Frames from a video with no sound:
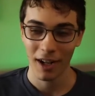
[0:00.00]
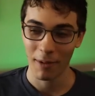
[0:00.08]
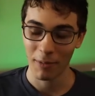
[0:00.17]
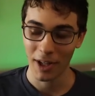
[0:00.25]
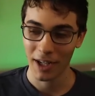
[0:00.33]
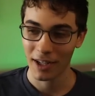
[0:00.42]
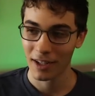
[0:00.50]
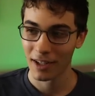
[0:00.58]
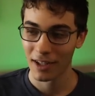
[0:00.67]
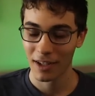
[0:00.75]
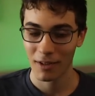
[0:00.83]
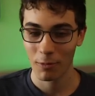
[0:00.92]
I'm like,
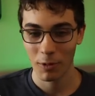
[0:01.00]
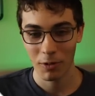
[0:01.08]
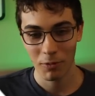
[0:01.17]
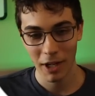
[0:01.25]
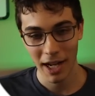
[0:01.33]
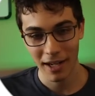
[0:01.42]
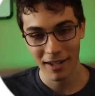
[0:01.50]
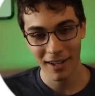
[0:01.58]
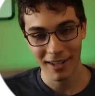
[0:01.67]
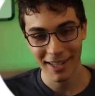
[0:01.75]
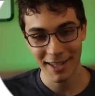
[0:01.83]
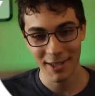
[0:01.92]
when React
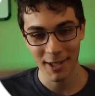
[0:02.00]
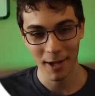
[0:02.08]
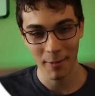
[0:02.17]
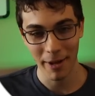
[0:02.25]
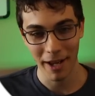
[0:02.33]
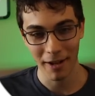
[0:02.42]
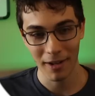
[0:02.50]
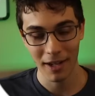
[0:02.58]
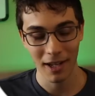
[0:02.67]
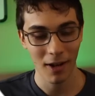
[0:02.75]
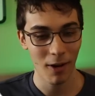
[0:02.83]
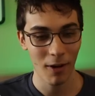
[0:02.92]
Contexts come
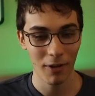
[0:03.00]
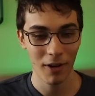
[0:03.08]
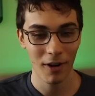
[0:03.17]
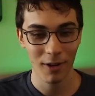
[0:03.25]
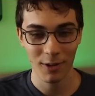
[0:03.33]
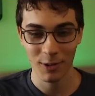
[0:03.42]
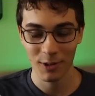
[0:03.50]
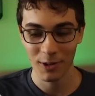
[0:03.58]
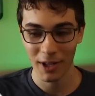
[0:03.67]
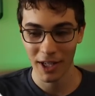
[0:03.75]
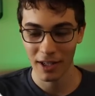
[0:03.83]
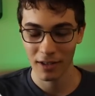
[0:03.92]
out, all the articles
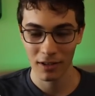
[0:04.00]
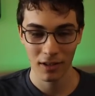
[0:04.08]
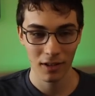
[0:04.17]
are like,